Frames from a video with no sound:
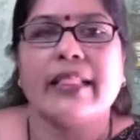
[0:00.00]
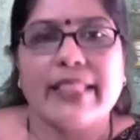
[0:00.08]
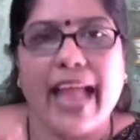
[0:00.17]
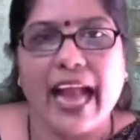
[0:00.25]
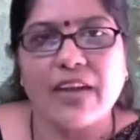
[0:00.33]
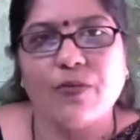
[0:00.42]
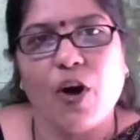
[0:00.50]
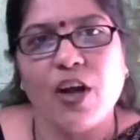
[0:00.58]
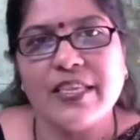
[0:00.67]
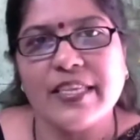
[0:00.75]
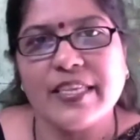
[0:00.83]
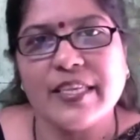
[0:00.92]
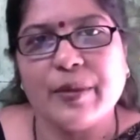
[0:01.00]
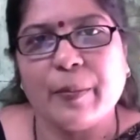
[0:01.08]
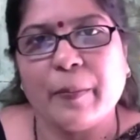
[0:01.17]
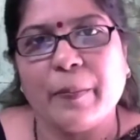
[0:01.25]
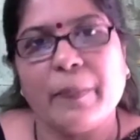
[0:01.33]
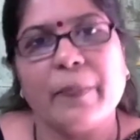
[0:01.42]
that was
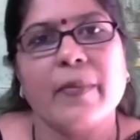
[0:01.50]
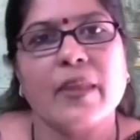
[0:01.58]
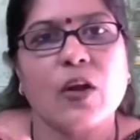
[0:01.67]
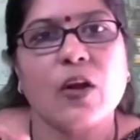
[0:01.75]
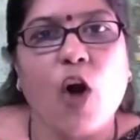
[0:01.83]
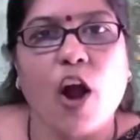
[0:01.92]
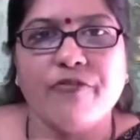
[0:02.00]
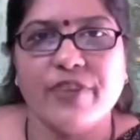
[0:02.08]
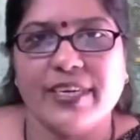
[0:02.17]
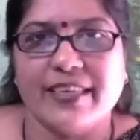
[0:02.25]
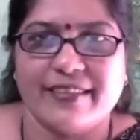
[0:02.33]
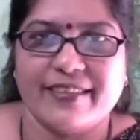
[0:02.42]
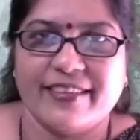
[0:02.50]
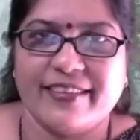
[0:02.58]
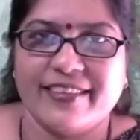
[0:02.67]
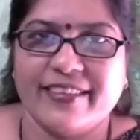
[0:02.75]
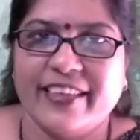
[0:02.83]
confidence.